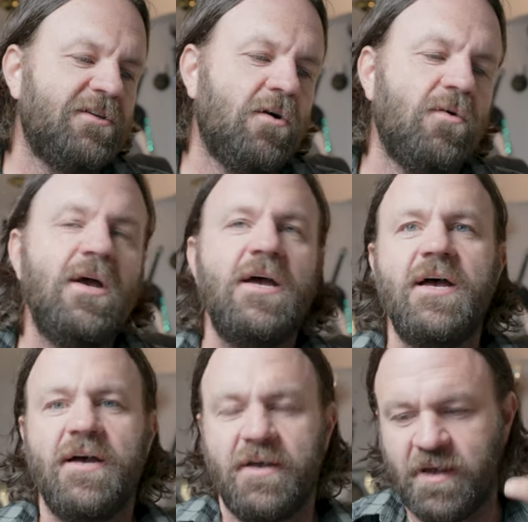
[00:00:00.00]
So
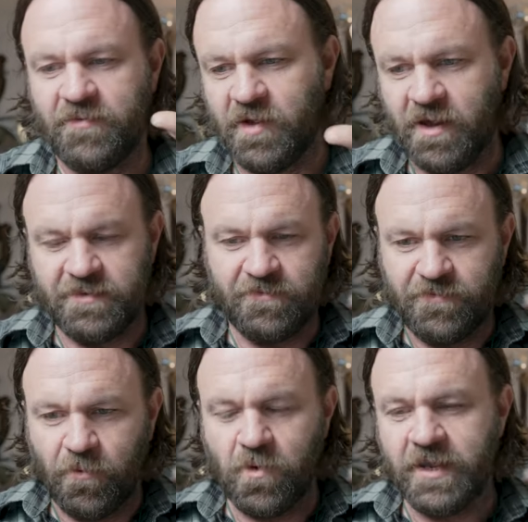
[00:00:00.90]
I've got
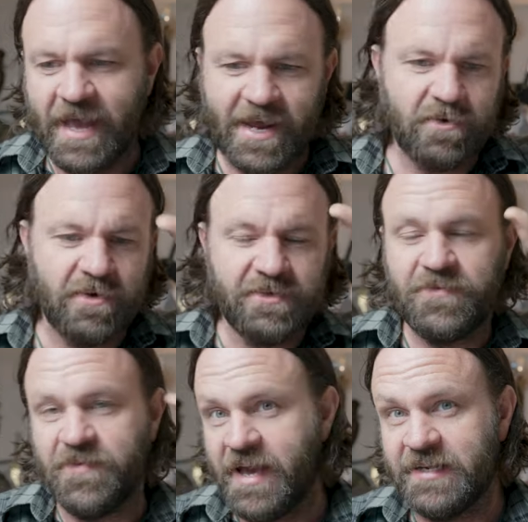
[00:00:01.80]
four categories
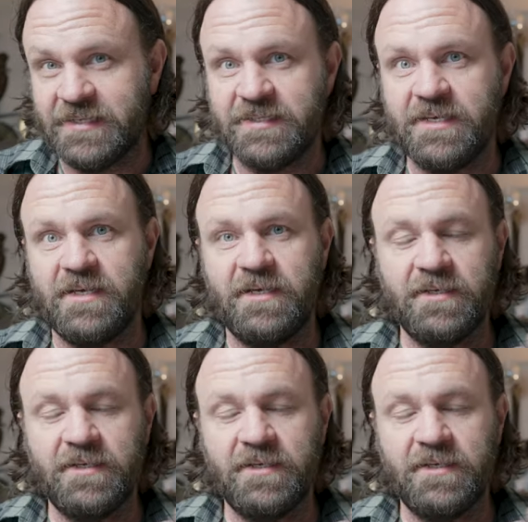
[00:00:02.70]
fantasy,